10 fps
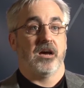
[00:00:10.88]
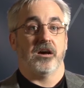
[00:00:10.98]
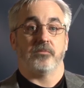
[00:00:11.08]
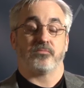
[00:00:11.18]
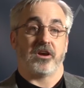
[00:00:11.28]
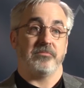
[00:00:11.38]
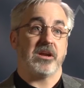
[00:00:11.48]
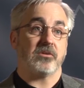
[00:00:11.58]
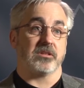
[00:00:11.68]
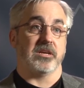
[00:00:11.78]
Uh,
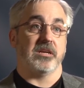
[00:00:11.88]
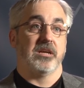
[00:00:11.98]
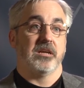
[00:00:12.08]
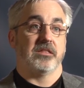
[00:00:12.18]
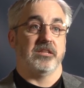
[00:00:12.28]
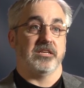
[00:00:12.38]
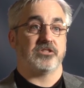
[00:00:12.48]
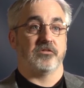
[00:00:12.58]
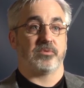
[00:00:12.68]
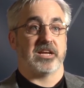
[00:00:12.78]
primarily, the
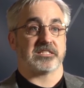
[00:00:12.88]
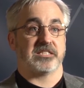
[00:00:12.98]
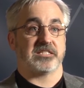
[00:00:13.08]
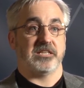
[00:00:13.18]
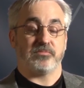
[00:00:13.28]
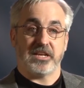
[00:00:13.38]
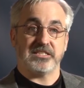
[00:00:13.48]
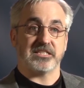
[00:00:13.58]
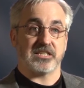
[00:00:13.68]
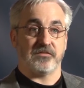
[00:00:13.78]
issue of plasticity
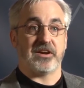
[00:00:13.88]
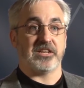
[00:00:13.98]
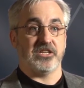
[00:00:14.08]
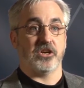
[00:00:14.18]
plays itself out in